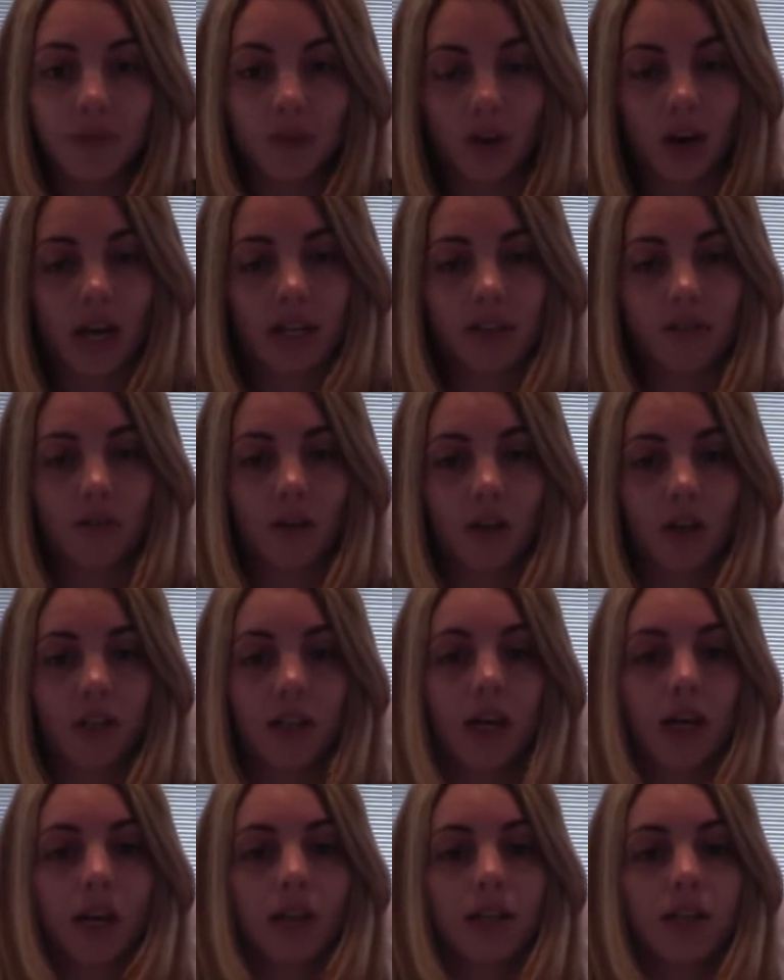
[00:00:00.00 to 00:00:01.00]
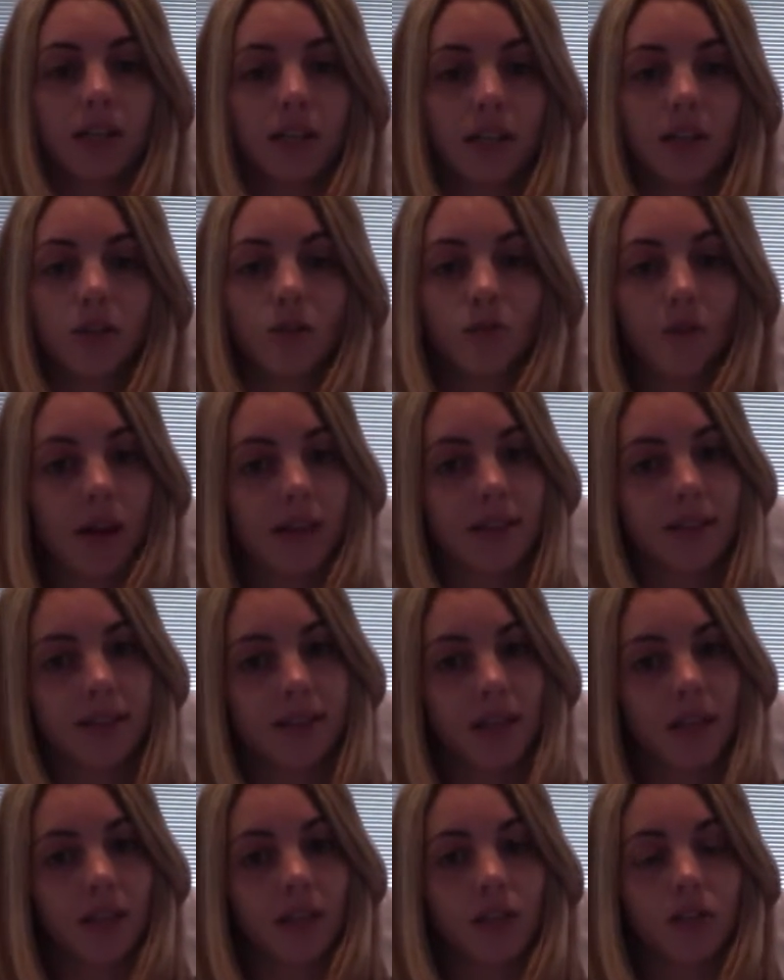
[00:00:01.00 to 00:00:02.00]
transfers, did the rest thing.